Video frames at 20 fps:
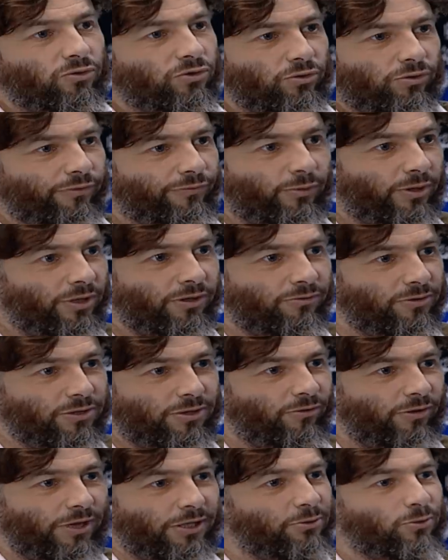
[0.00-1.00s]
not sure whether it's
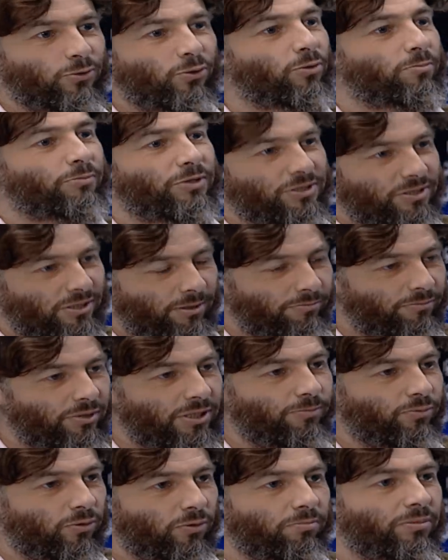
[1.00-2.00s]
correct or not, but some
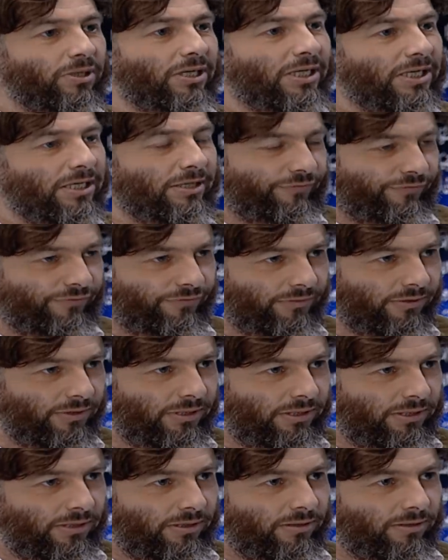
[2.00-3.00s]
people believe
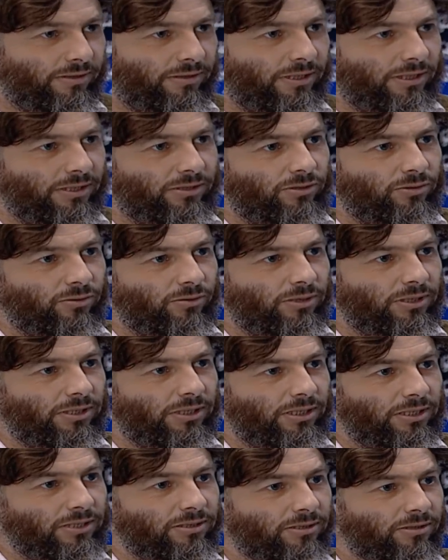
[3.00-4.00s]
that you
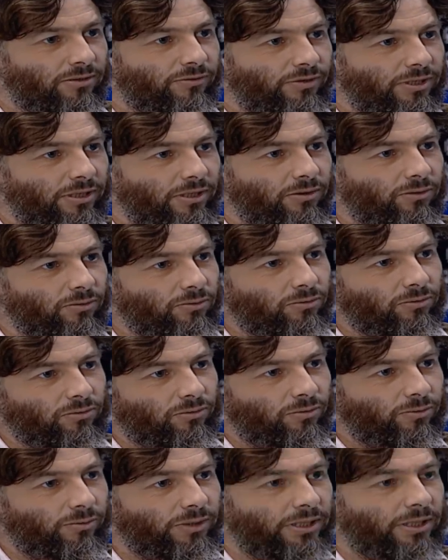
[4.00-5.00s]
can eat and drink
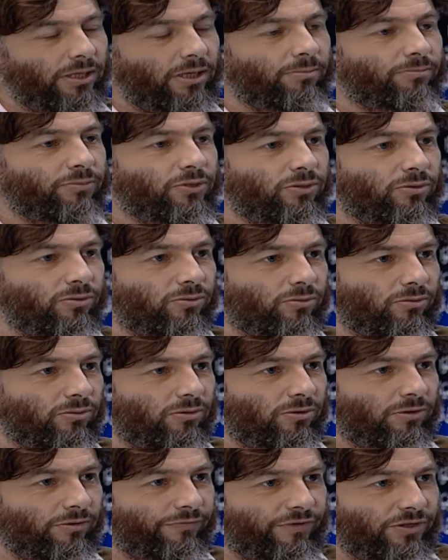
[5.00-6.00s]
all the way up to
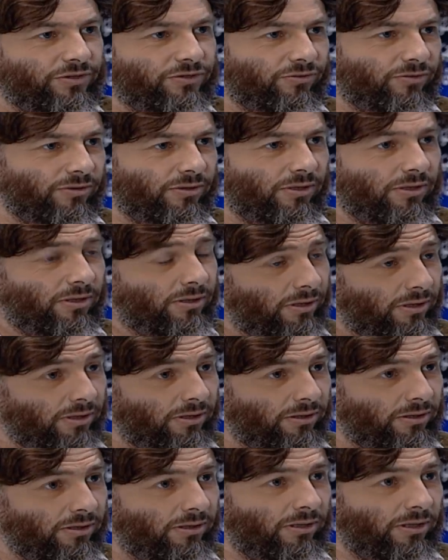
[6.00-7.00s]
the Fajr
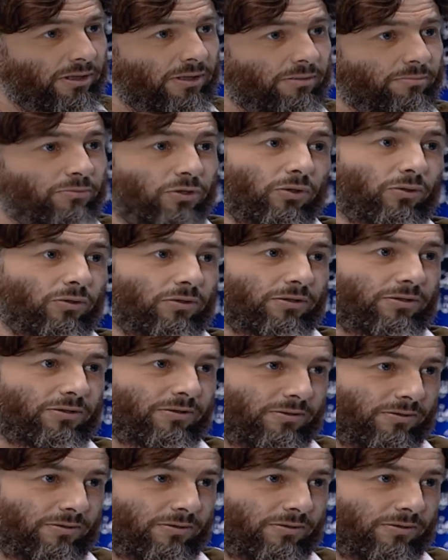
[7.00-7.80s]
Adhan and beyond.